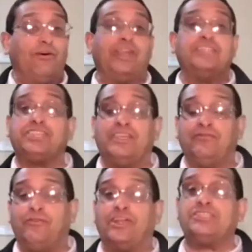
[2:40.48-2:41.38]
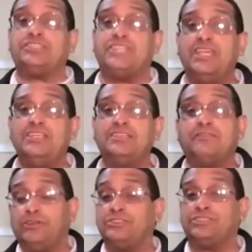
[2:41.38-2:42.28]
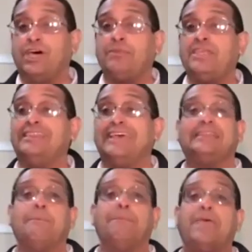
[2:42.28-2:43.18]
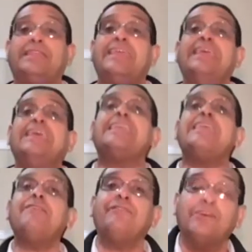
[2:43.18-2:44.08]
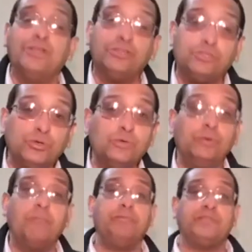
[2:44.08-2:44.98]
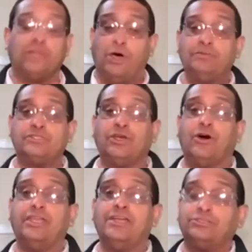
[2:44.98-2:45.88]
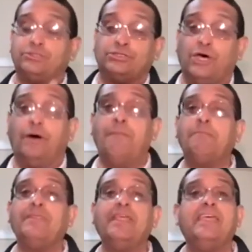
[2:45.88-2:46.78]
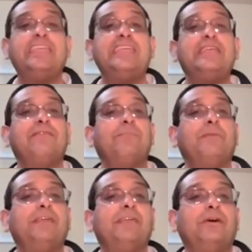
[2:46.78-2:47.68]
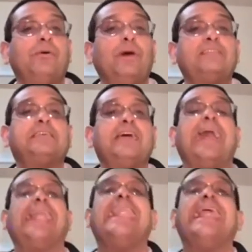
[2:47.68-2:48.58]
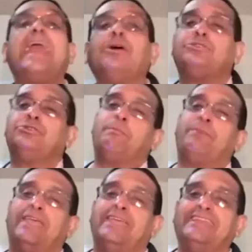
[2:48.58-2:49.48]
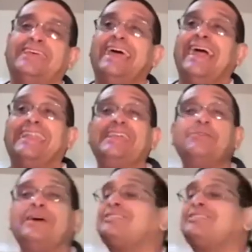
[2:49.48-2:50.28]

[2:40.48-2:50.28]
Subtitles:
for exchange for something that Ben gave to Tom Sawyer, to Tom, he was allowed to paint. And he